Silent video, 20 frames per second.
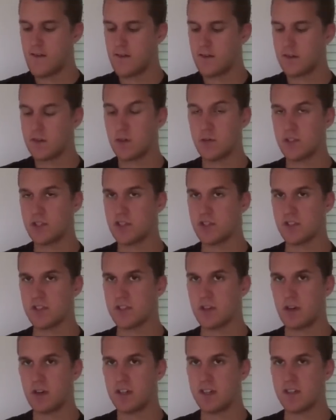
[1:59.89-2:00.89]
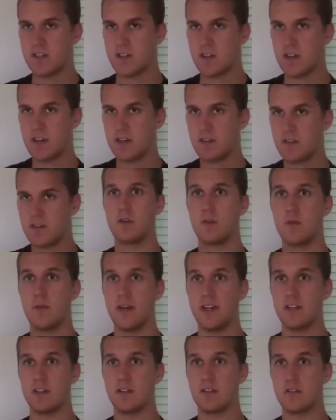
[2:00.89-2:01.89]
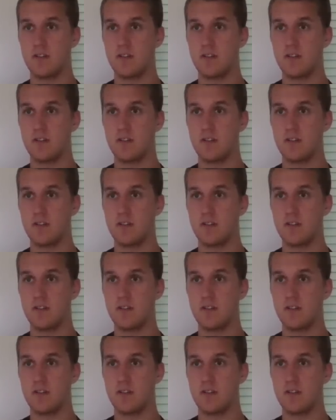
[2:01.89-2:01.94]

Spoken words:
So it's just doggy style. Wait,